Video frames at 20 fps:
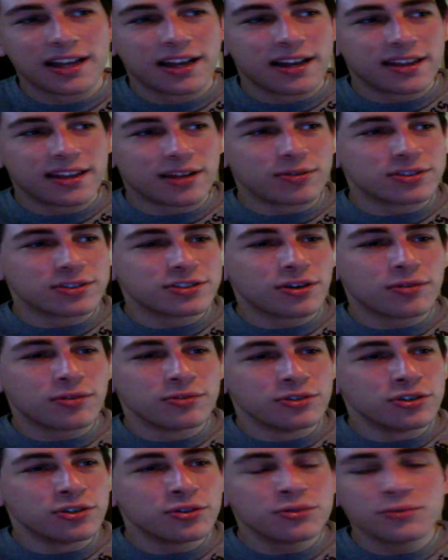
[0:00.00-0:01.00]
There was no
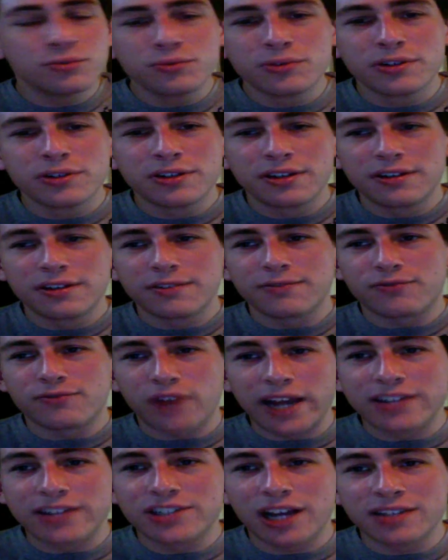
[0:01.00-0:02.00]
new
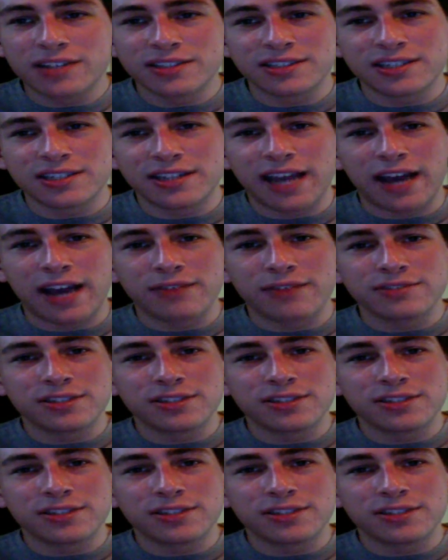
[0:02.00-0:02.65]
franchises announced.